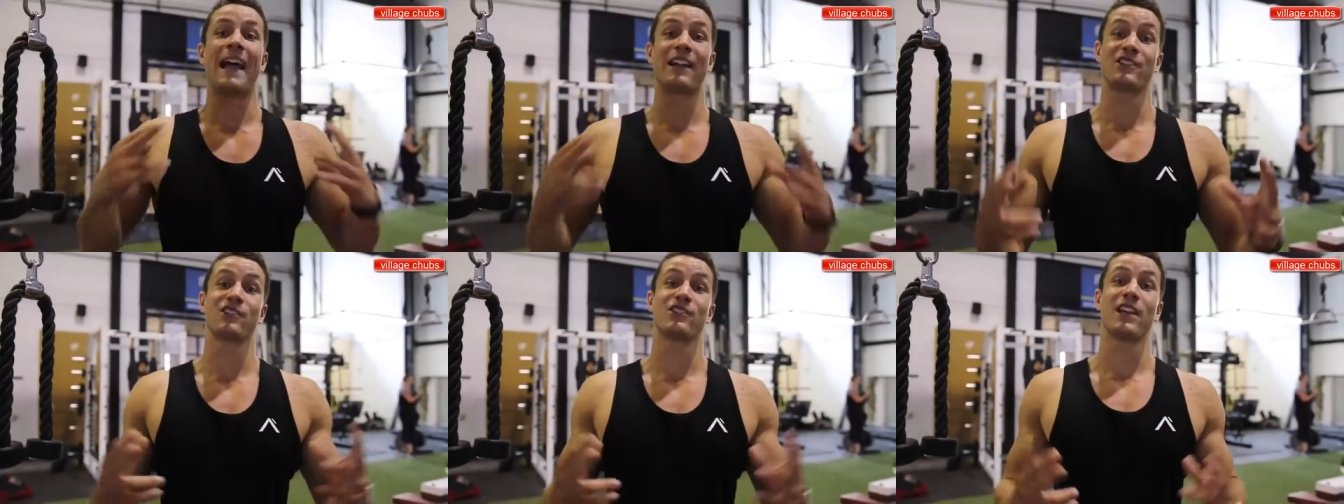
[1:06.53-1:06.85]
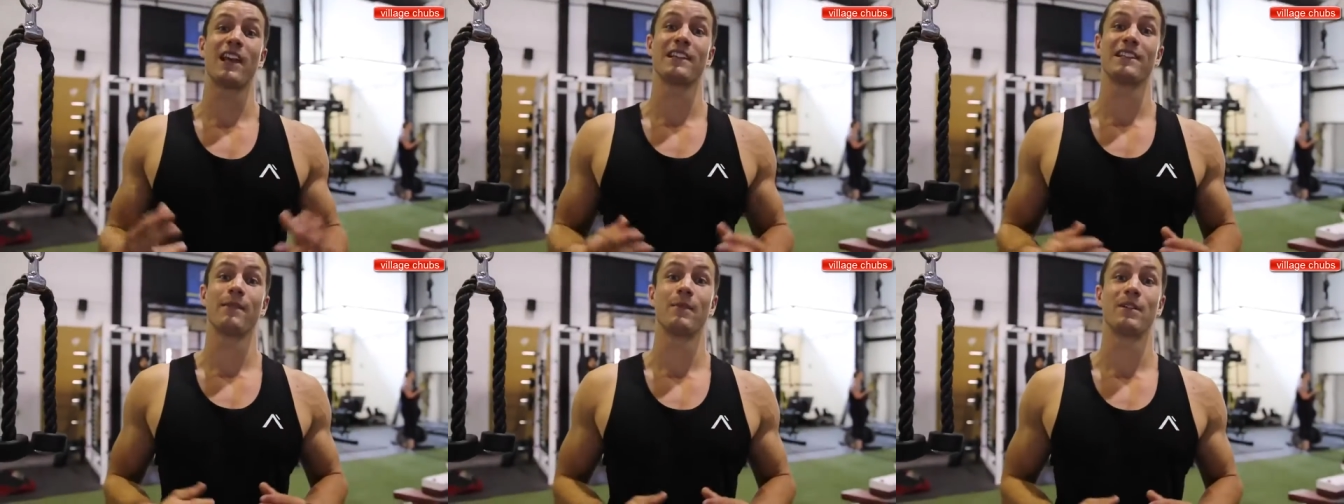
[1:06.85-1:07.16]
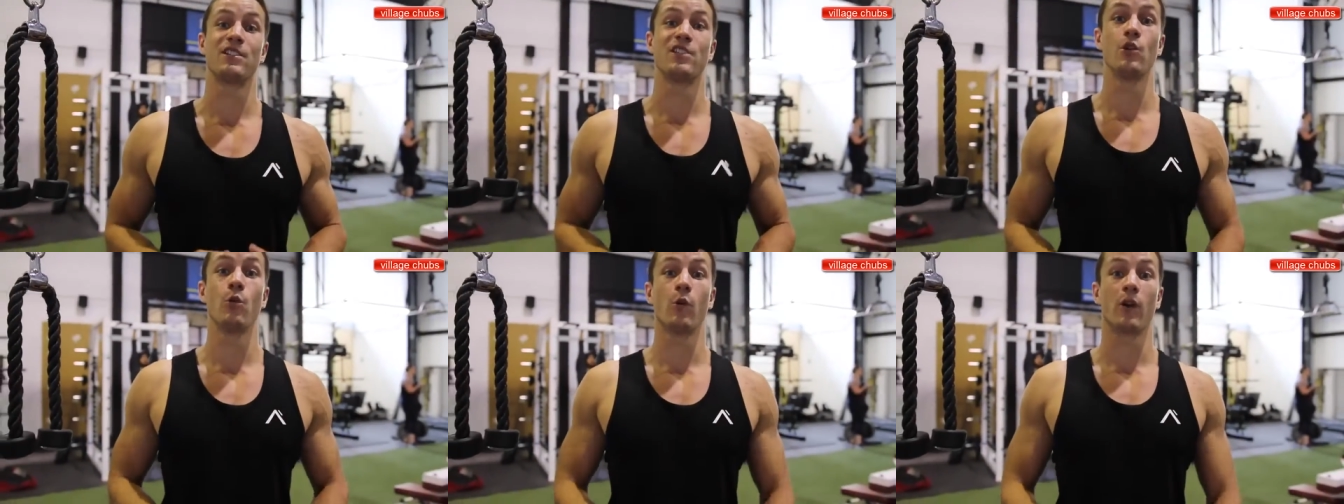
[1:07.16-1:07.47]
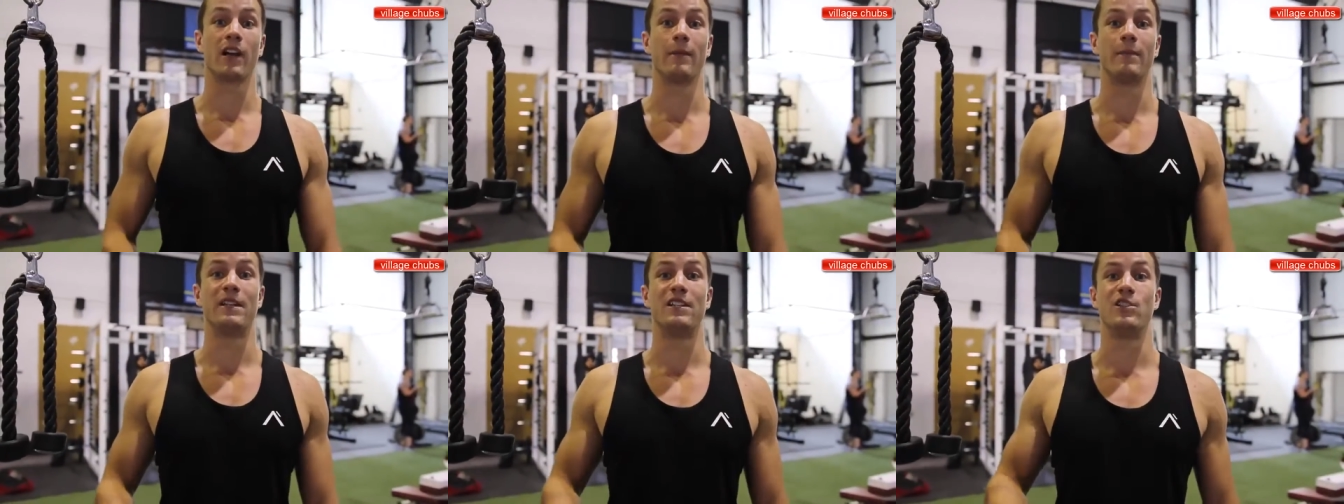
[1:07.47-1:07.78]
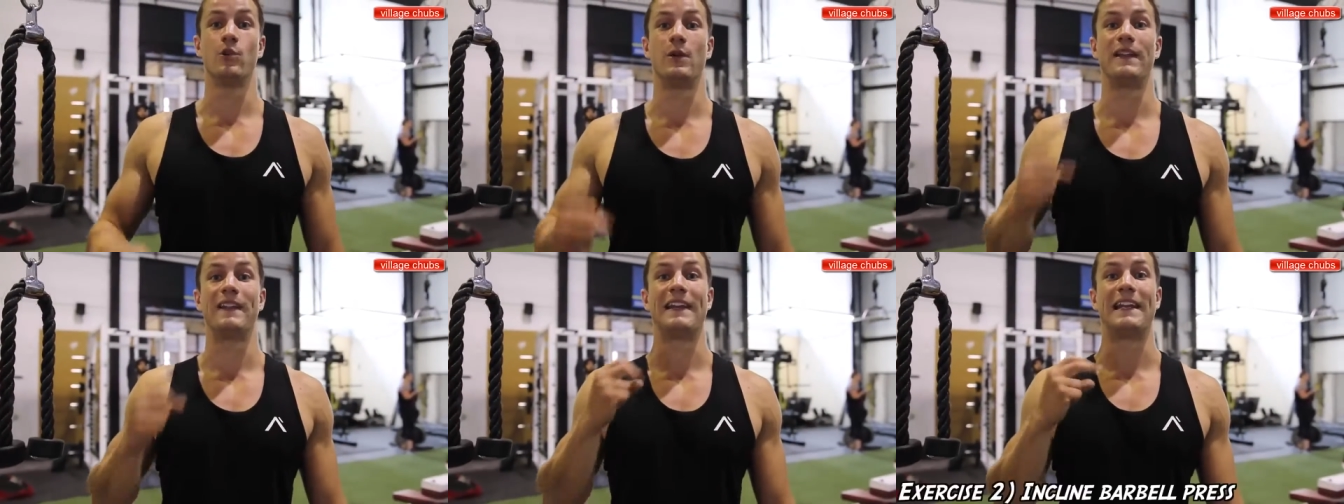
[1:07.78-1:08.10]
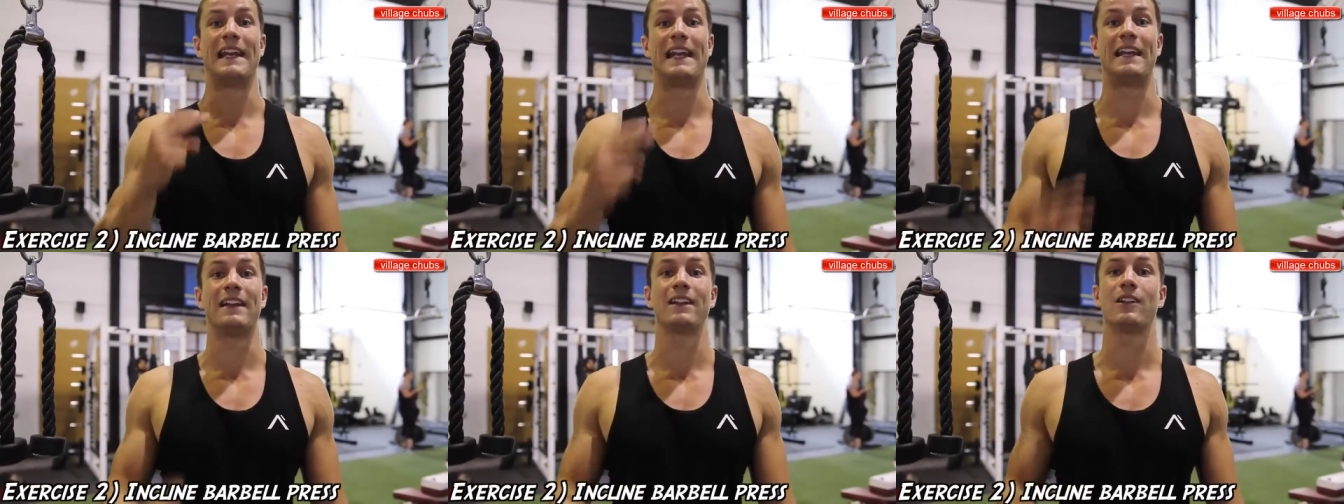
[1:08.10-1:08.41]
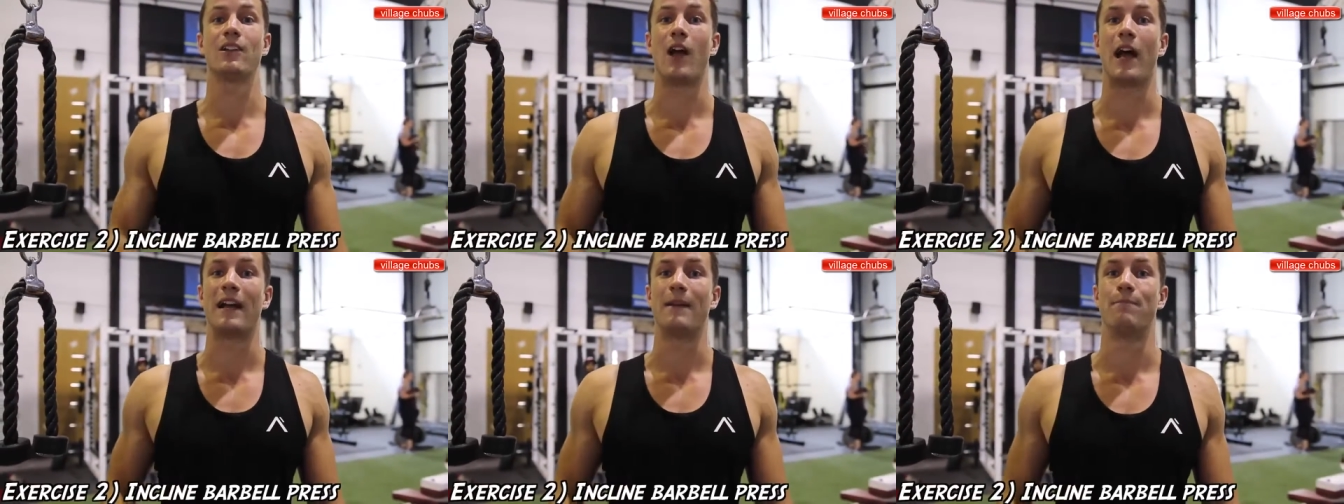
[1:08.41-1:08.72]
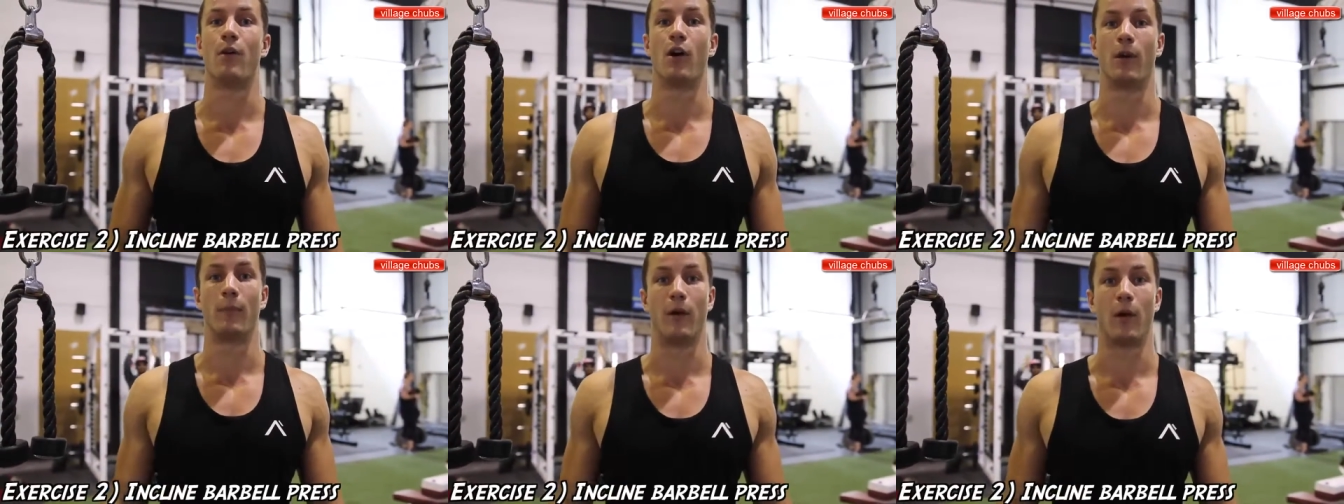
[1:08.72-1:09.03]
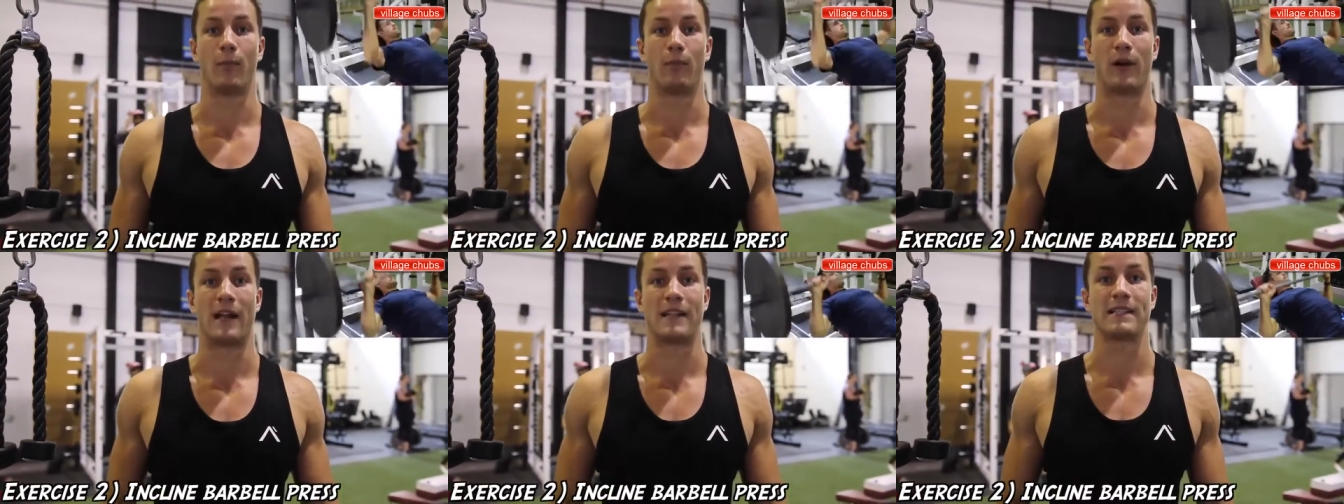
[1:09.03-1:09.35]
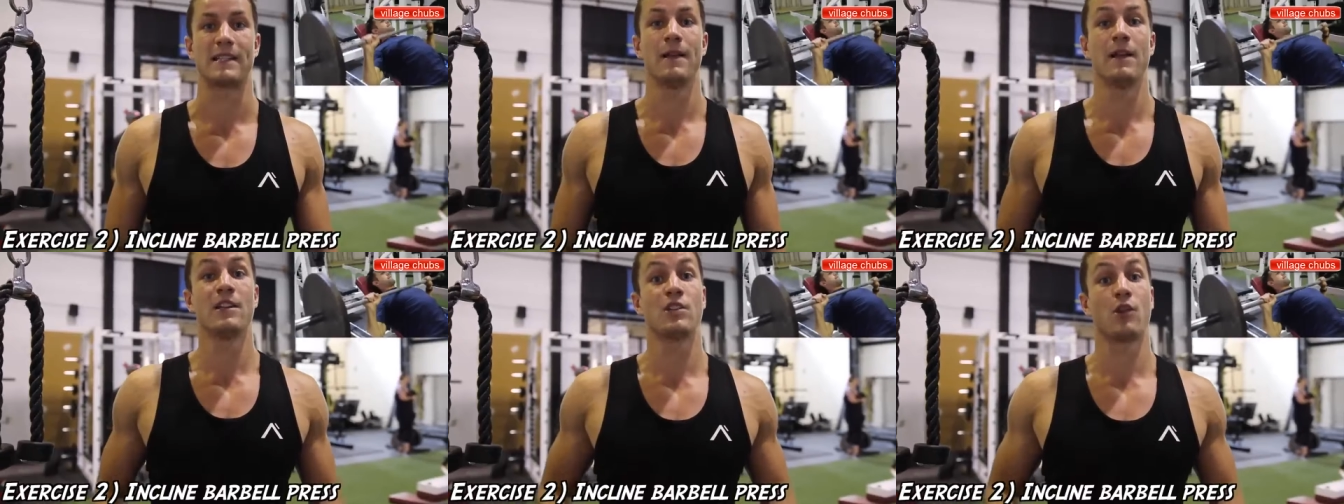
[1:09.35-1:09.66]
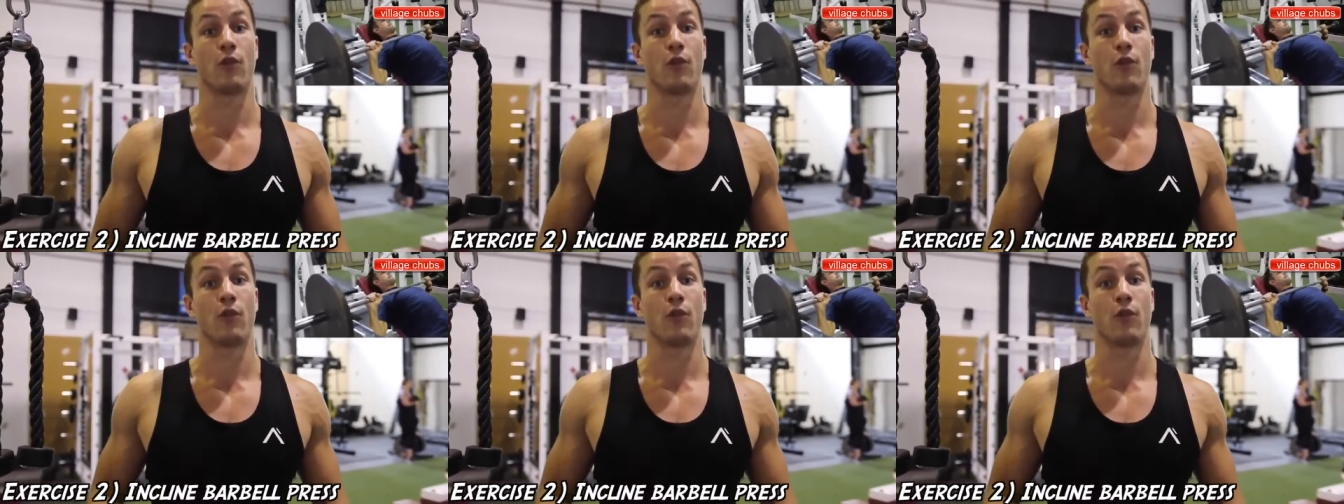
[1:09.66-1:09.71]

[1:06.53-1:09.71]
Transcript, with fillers: Exercise number two, we're gonna be doing the incline barbell press.